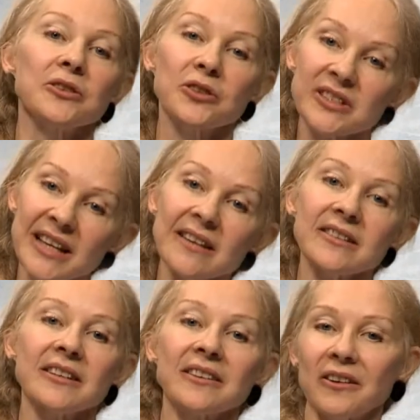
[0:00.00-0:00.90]

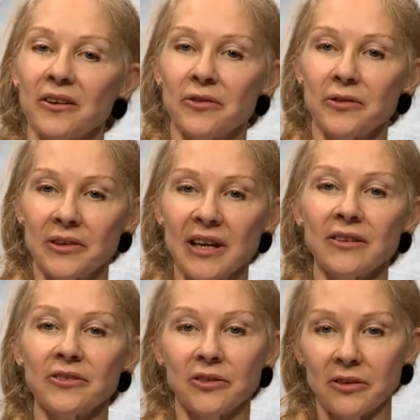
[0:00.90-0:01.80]
understanding on the
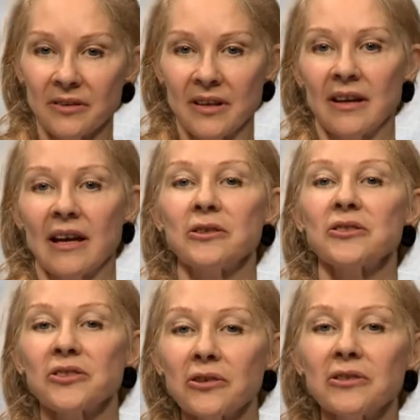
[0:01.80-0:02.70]
nature and
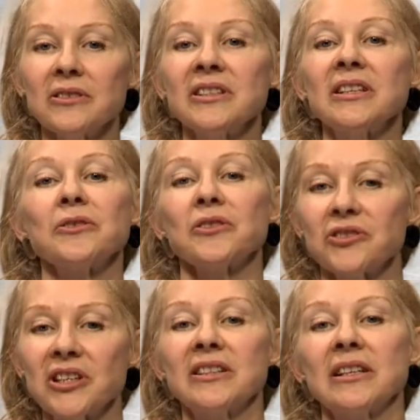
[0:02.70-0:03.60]
uncertainty
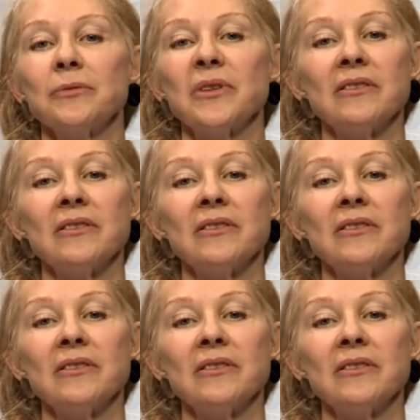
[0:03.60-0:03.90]
associated with